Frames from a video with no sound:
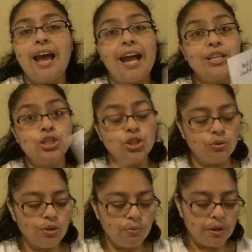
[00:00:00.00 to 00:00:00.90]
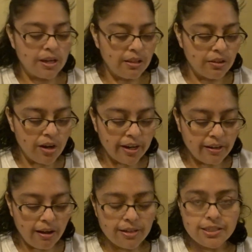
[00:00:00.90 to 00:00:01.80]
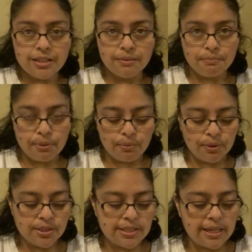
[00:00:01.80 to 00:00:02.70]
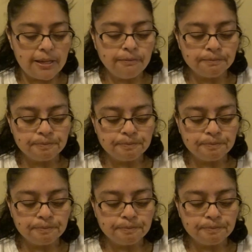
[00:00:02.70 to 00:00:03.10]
I don't know what color I got, but we'll see.